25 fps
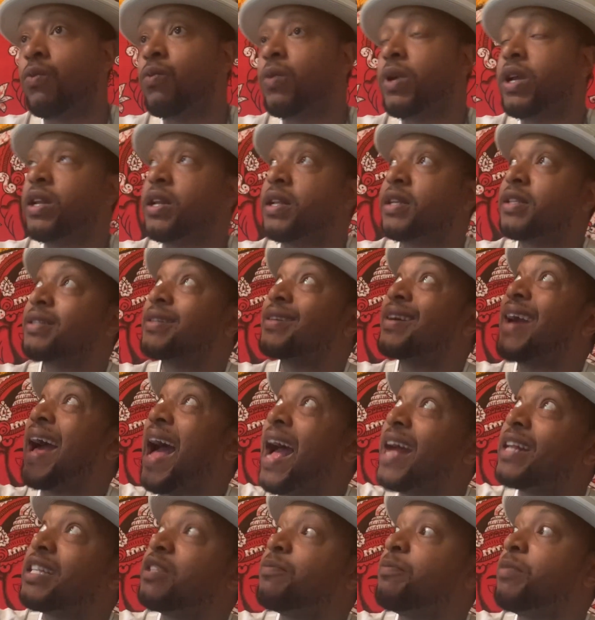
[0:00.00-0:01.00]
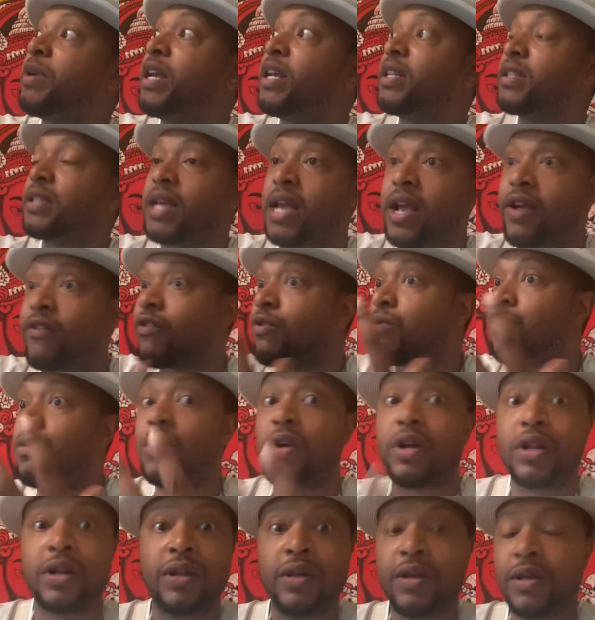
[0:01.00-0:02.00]
When the sky speaks,
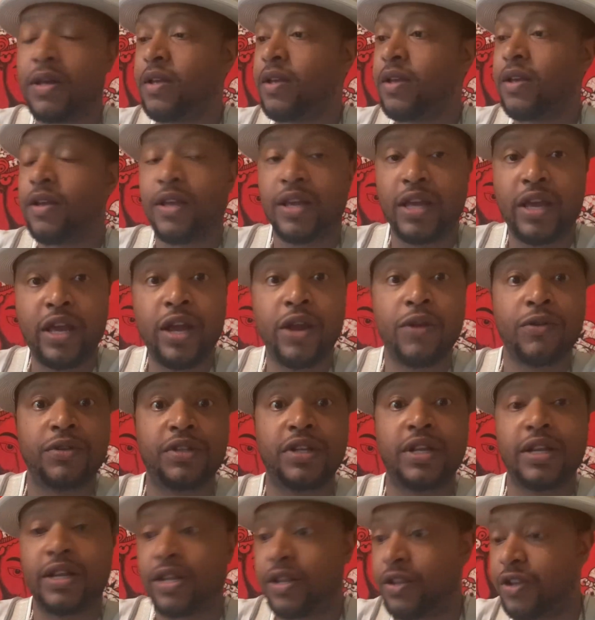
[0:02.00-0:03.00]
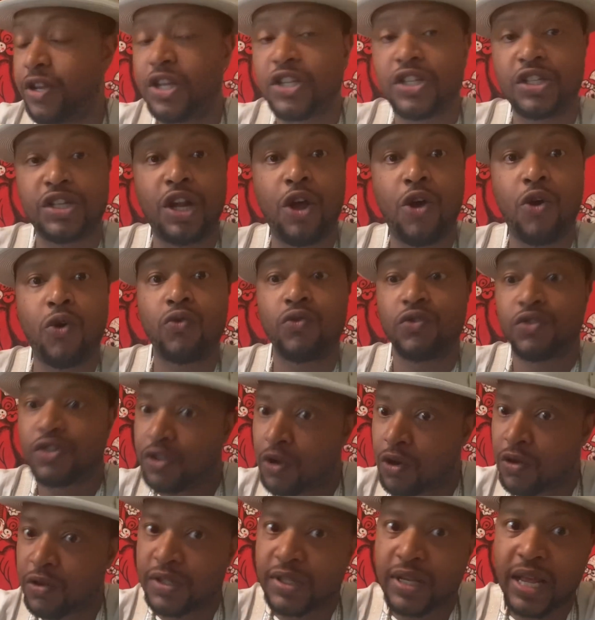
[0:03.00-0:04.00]
everyone hears it is known.
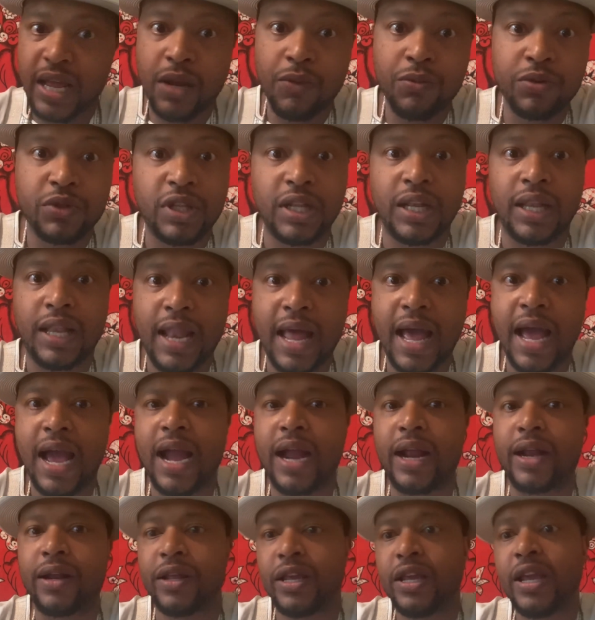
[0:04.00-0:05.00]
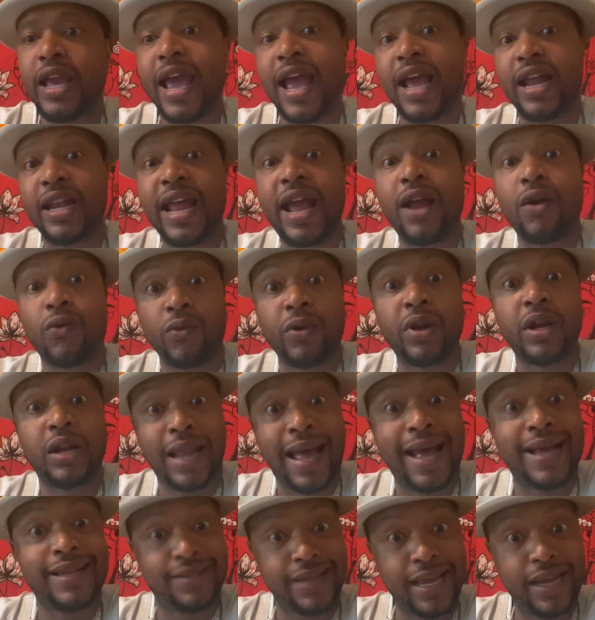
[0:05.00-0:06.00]
So same with the lion. He had that
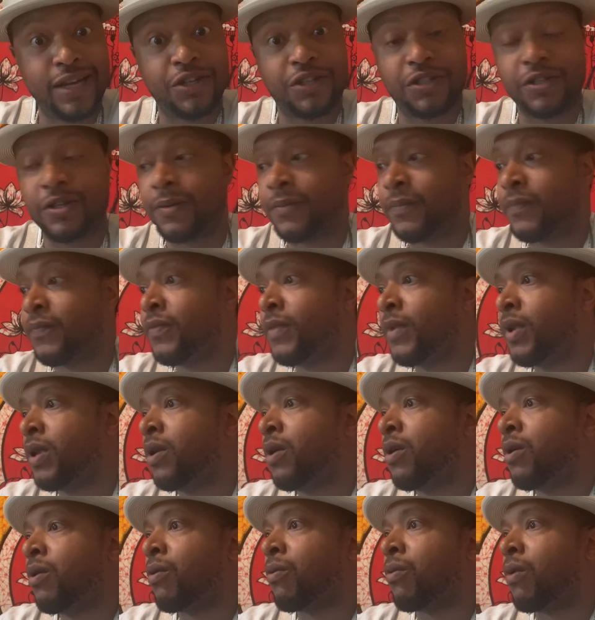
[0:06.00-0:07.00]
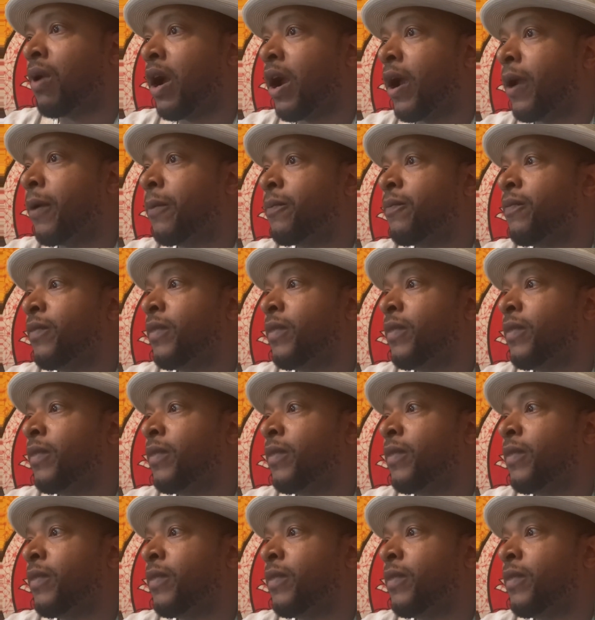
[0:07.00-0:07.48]
realization. Right?